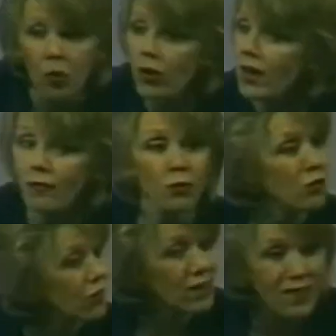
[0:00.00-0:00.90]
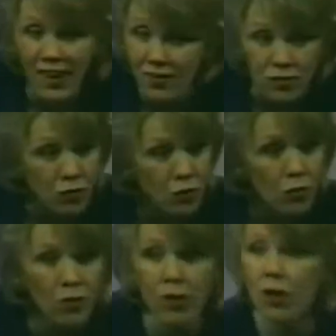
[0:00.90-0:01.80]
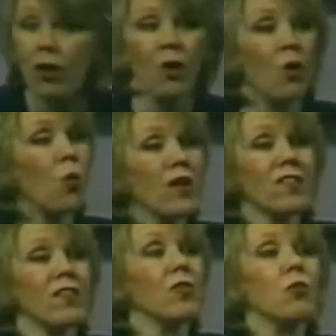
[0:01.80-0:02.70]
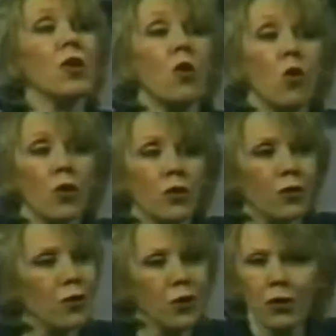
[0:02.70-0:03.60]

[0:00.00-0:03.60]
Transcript: What have you said yes to? What's in the recorder?